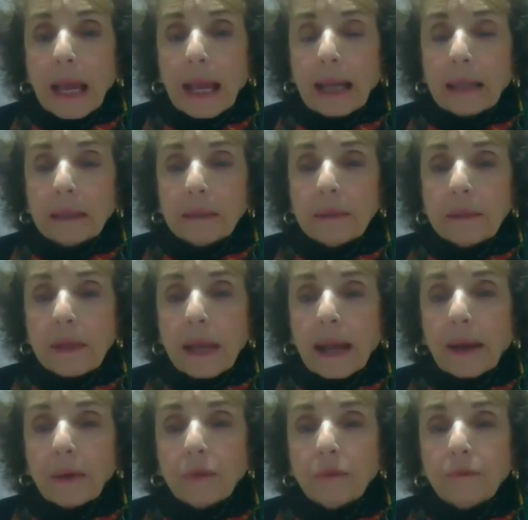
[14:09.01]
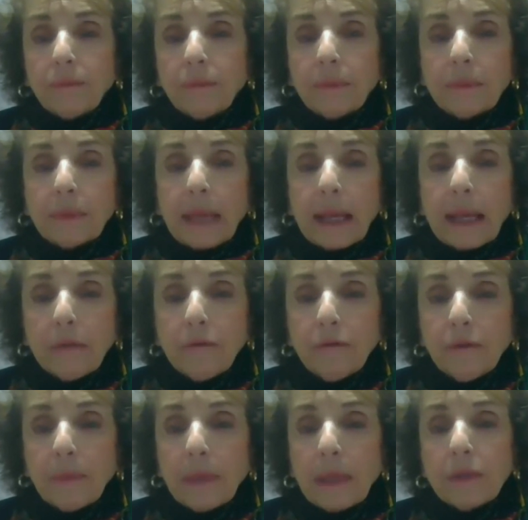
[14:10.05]
and how to get
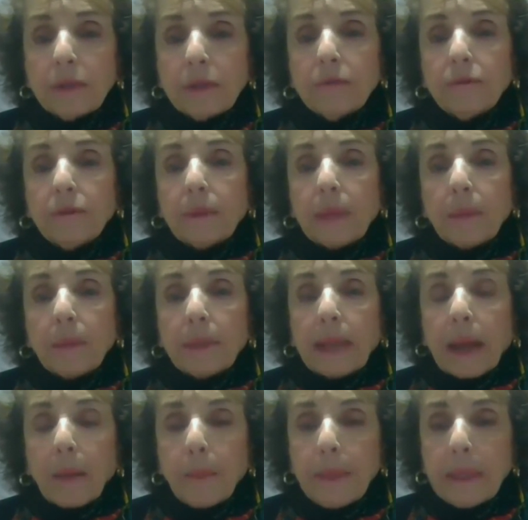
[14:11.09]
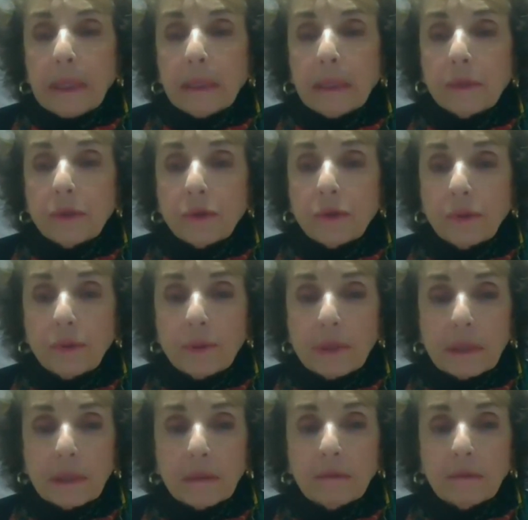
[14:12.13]
information from them without being
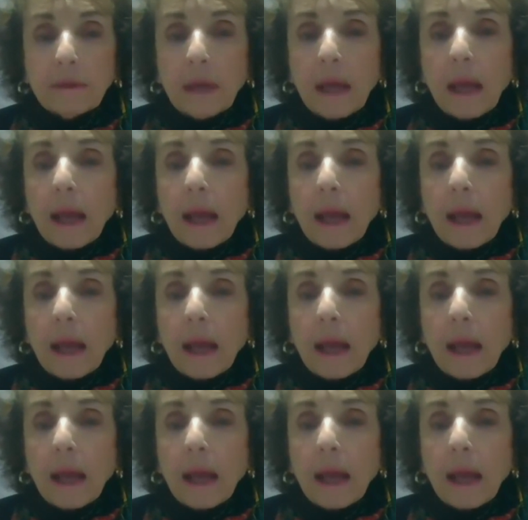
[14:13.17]
intrusive.